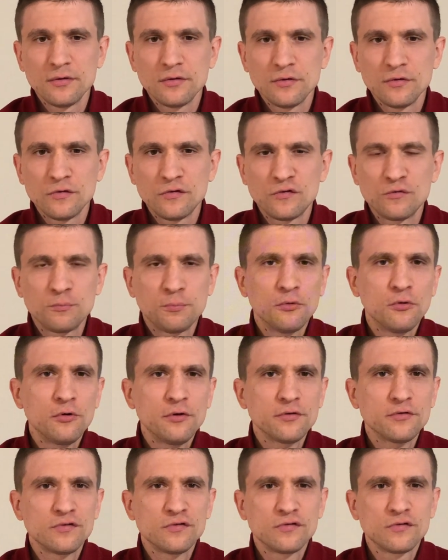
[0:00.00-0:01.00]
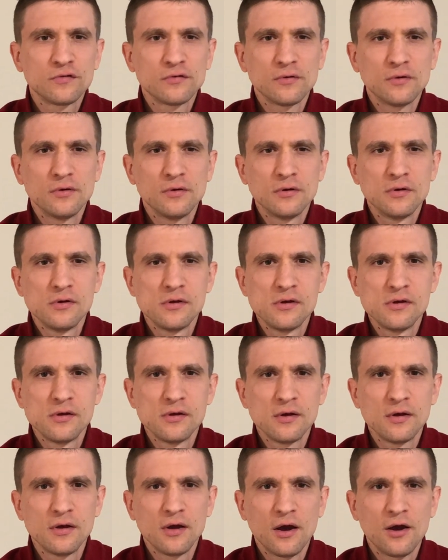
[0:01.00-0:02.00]
sports
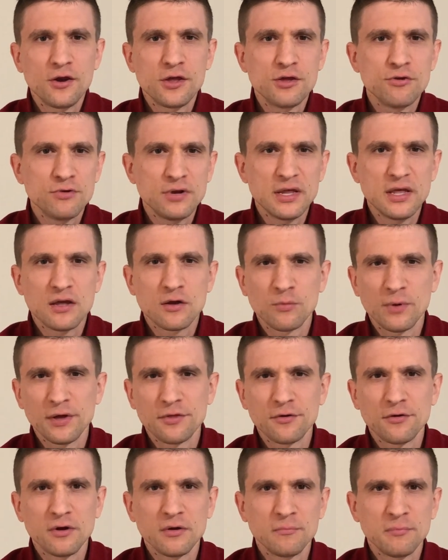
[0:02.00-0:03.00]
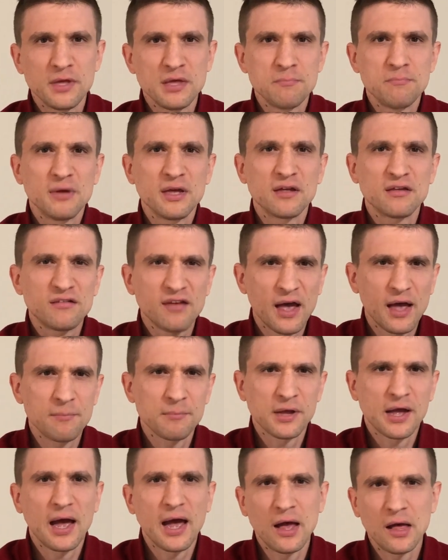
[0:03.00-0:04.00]
are unique, whether it be
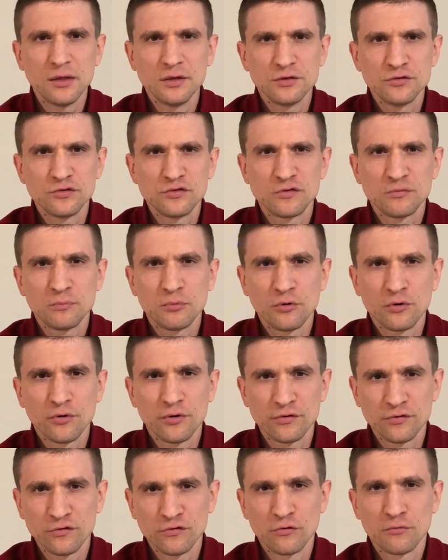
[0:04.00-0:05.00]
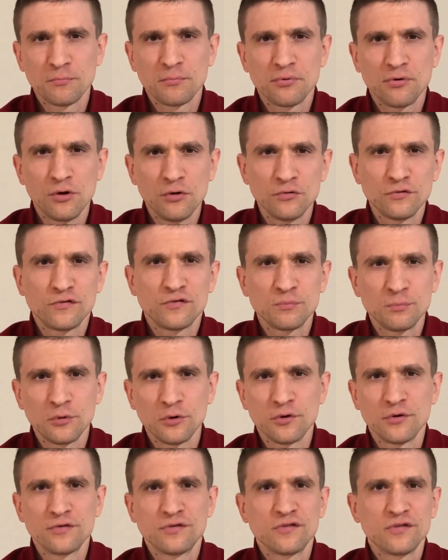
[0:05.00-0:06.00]
big-time college sports or pro
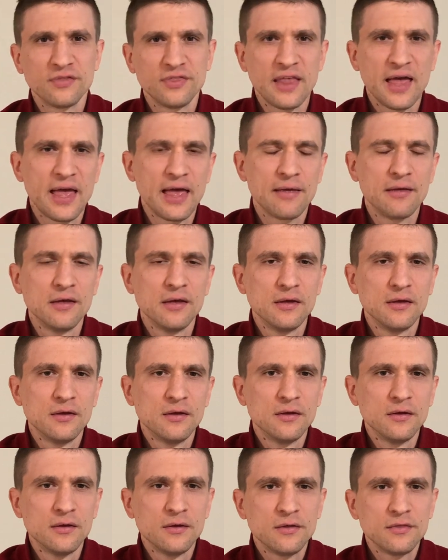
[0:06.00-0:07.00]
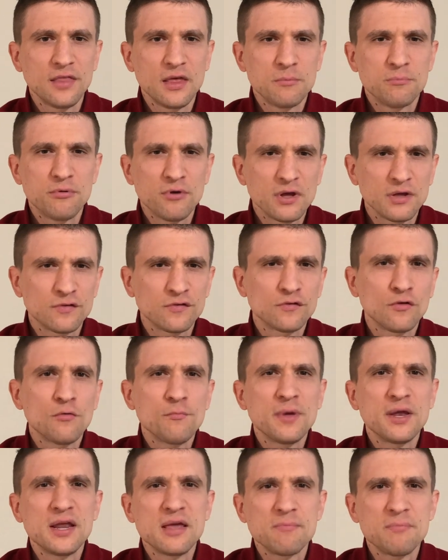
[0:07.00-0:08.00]
sports, in that they bring so
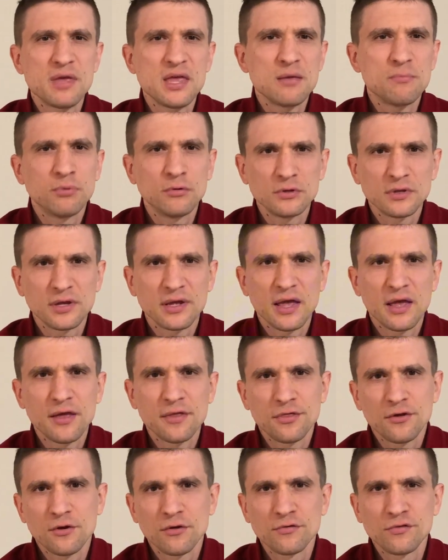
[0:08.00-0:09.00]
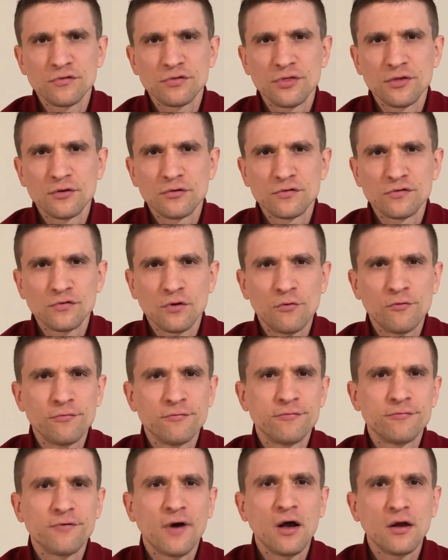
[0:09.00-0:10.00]
many people together. They're so
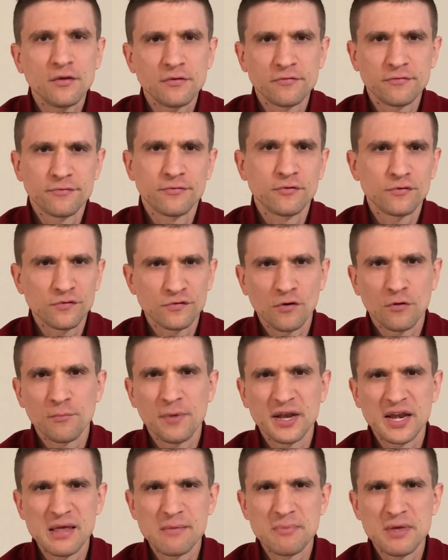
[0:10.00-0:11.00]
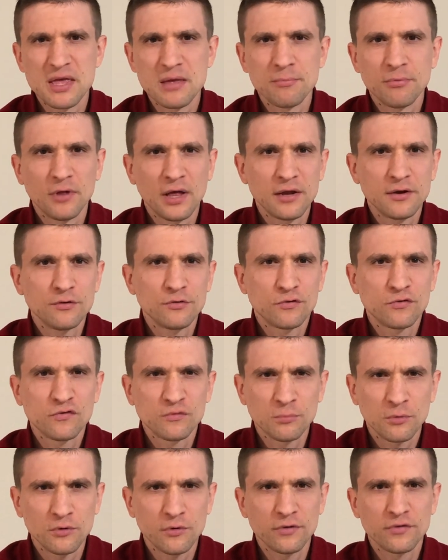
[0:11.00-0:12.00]
fun for so many people. I know
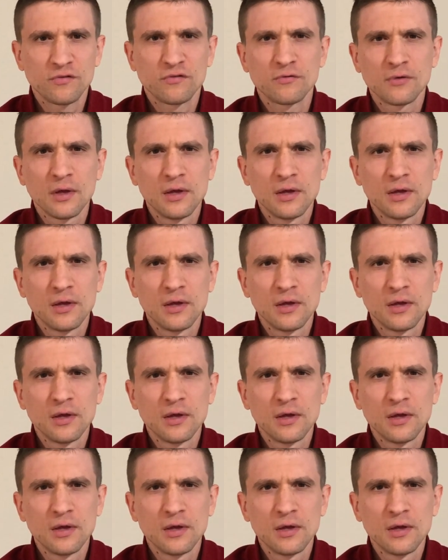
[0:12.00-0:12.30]
sports,